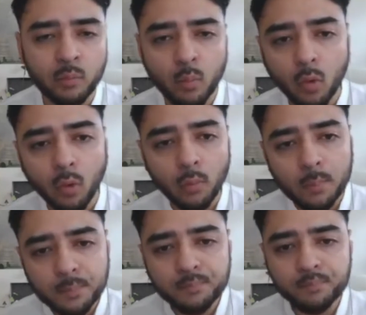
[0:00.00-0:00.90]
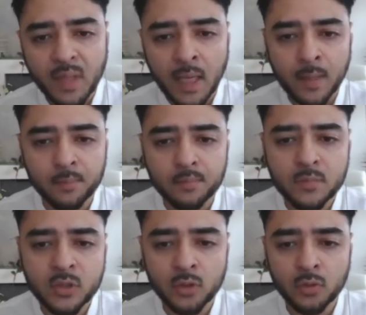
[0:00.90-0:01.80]
more.
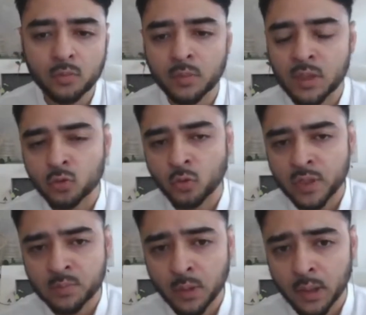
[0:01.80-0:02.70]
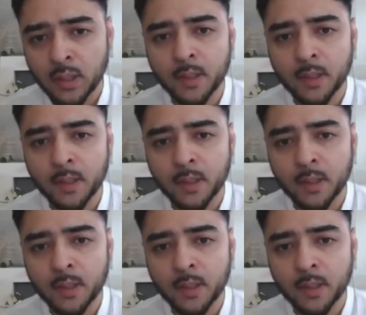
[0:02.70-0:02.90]
So that's always my